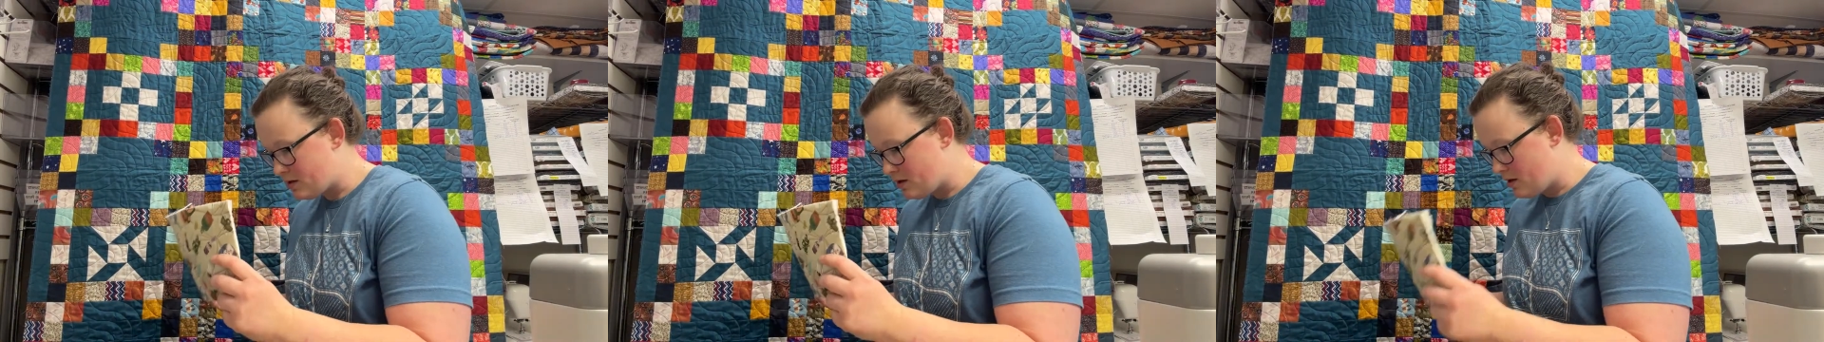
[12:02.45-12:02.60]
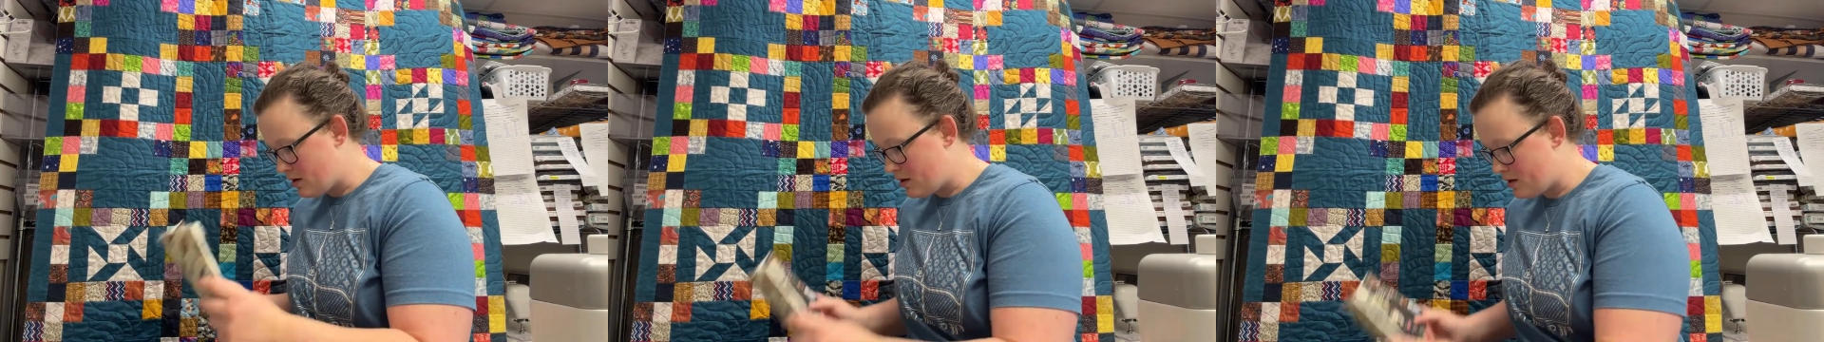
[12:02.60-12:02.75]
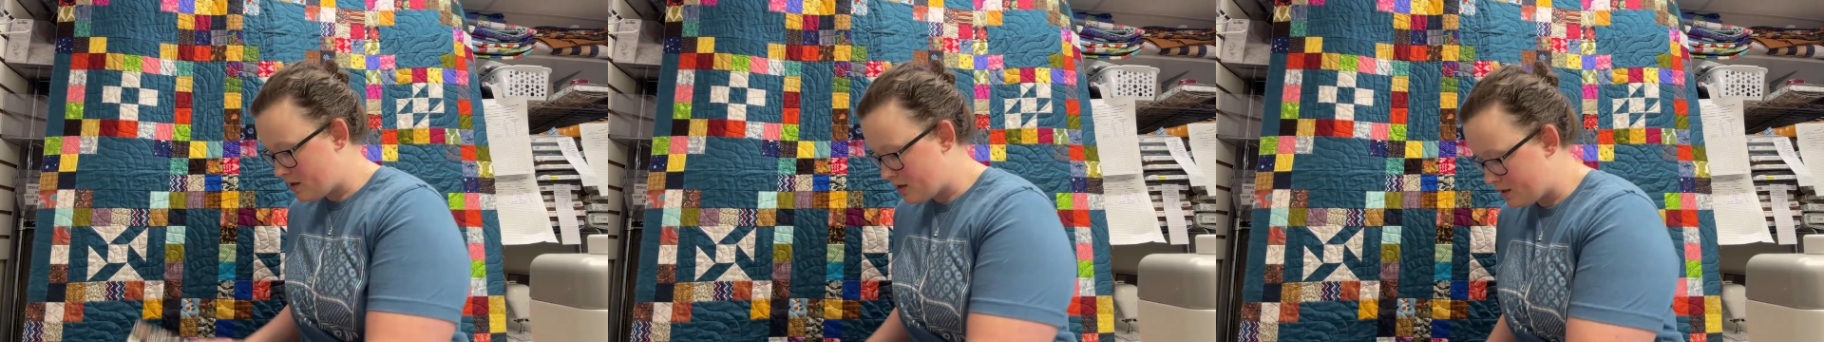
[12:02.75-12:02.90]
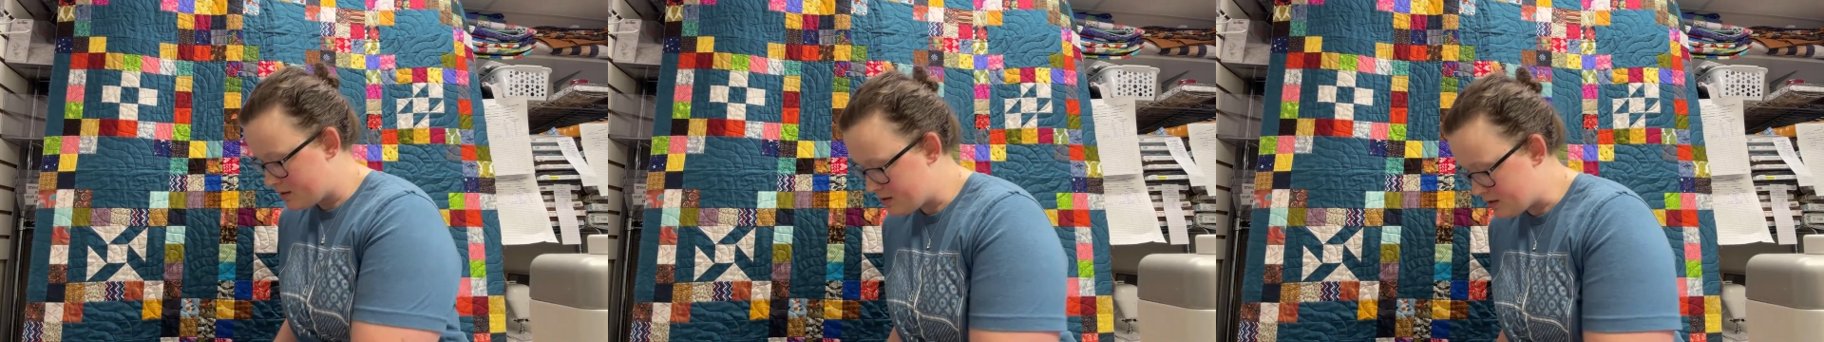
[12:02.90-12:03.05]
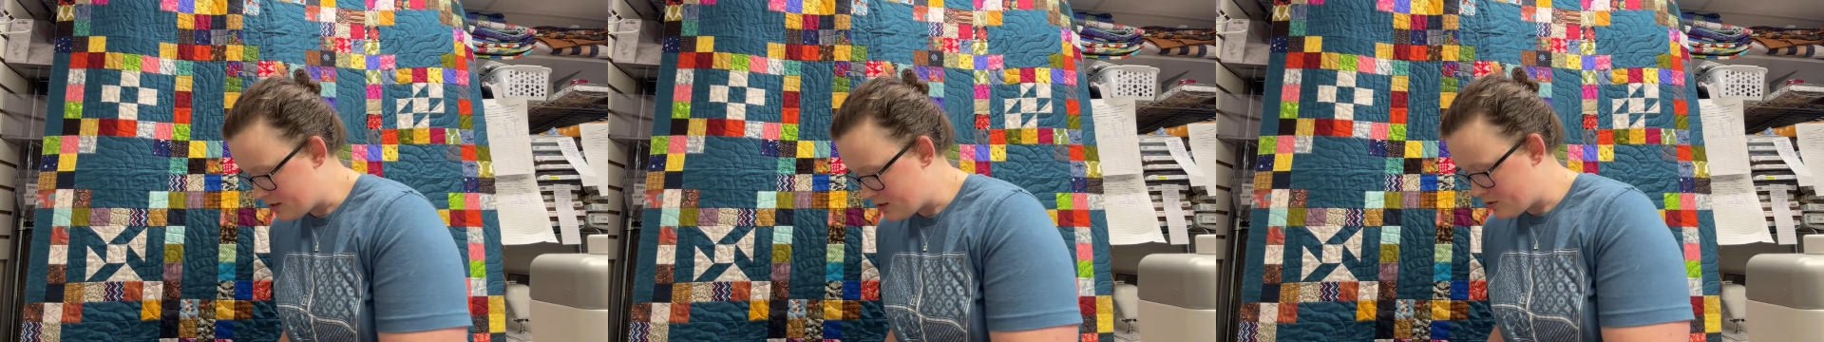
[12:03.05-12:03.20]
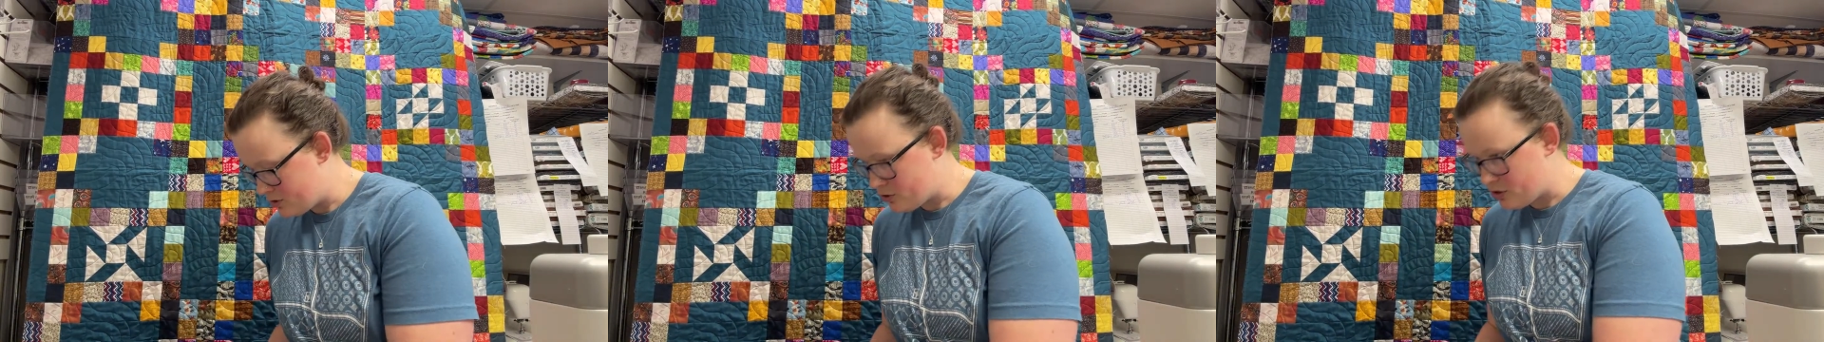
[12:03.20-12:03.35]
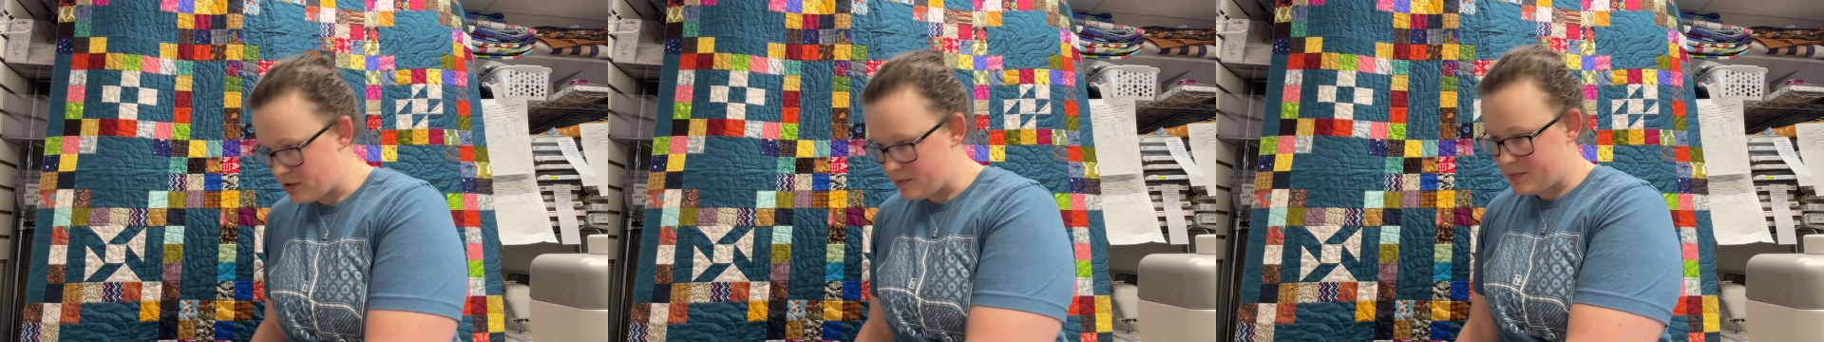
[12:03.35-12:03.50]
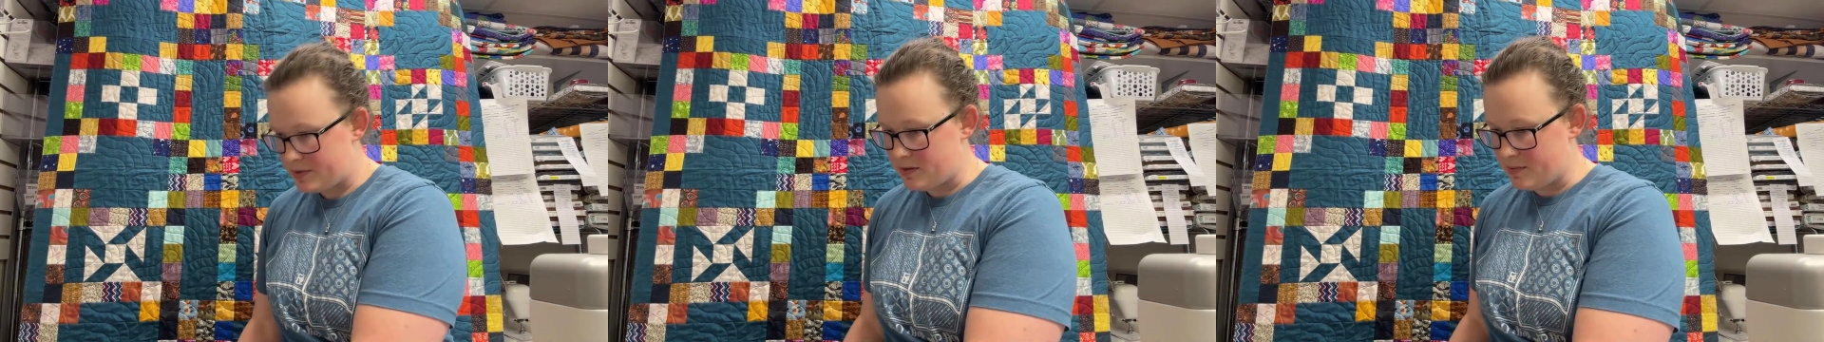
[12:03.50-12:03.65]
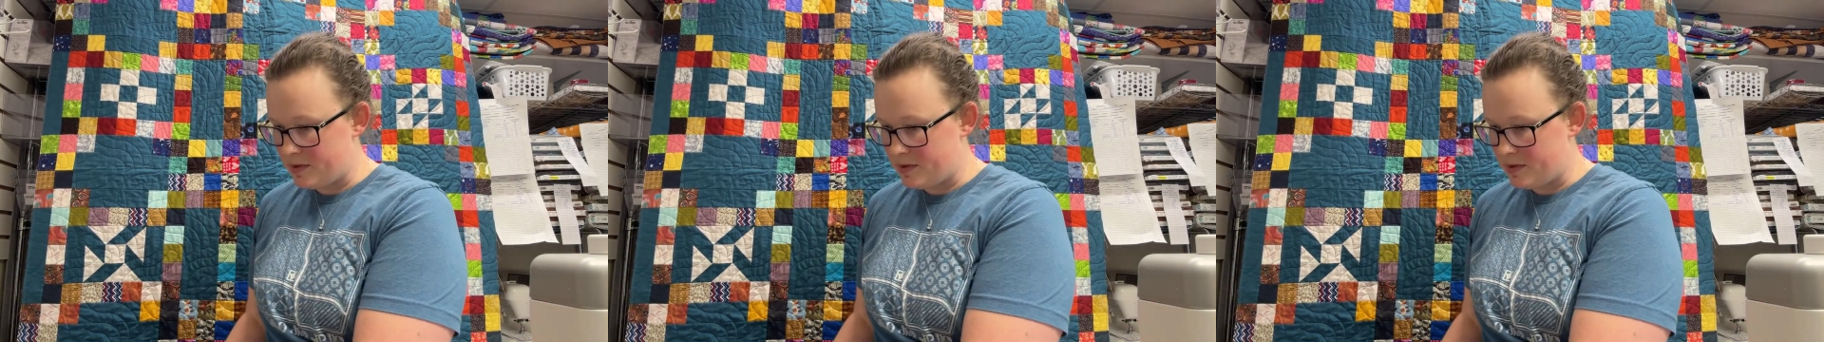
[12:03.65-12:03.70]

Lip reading: our gusset strips.